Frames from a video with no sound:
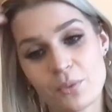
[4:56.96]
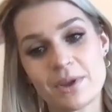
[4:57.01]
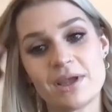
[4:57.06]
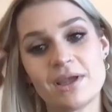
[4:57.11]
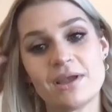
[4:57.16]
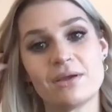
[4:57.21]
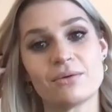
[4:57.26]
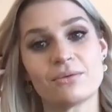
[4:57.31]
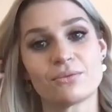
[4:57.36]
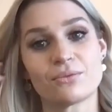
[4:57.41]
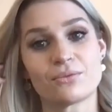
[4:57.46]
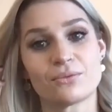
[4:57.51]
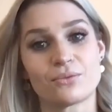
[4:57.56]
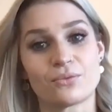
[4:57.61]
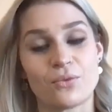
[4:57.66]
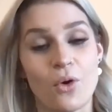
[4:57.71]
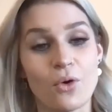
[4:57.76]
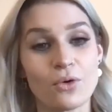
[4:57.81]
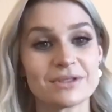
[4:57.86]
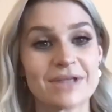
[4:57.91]
we
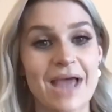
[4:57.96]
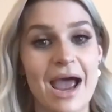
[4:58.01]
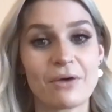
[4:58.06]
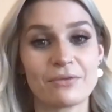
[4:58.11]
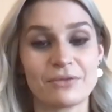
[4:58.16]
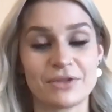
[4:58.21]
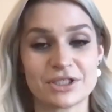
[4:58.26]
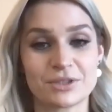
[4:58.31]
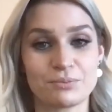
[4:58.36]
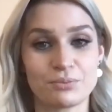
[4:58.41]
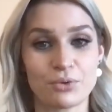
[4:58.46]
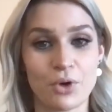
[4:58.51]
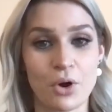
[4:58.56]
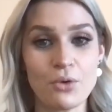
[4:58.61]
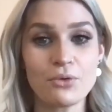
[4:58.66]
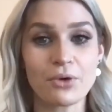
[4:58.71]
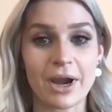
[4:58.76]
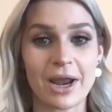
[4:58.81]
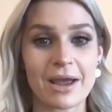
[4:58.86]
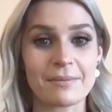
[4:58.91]
rolled out this
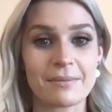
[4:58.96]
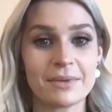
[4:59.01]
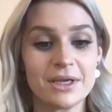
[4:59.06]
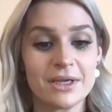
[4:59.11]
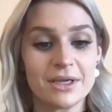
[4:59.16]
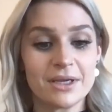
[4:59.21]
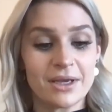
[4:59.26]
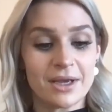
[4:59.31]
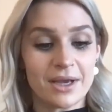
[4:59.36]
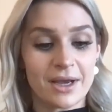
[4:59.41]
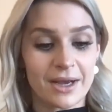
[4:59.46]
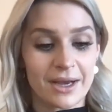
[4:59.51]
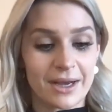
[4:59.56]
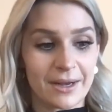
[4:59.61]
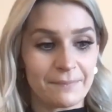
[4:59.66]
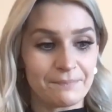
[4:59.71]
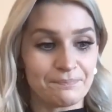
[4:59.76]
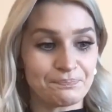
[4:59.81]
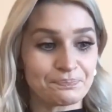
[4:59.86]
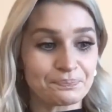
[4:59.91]
program,
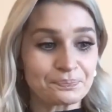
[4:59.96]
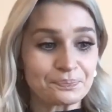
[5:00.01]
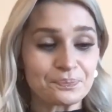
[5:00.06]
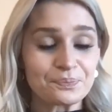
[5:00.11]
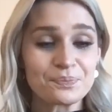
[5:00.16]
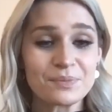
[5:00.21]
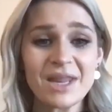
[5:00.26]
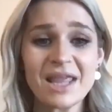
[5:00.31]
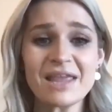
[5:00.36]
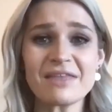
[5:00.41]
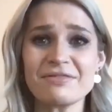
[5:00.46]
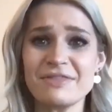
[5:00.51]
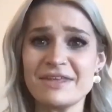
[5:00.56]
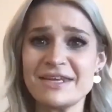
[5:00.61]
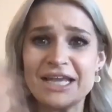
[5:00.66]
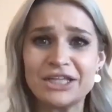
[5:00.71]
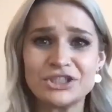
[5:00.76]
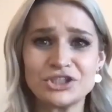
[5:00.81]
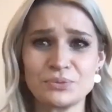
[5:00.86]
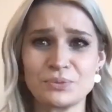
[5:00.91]
the
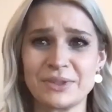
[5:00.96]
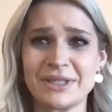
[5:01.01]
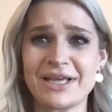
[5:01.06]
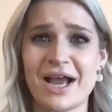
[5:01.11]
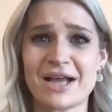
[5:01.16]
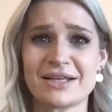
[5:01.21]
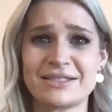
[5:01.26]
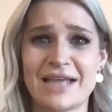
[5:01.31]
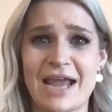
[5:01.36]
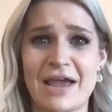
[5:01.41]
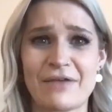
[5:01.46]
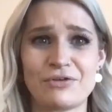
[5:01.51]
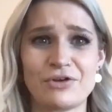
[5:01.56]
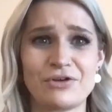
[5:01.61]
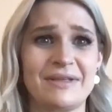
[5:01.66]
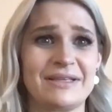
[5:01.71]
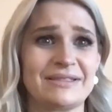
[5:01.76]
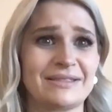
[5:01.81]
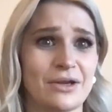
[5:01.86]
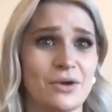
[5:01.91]
nation really got together
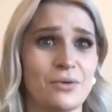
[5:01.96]
and they said,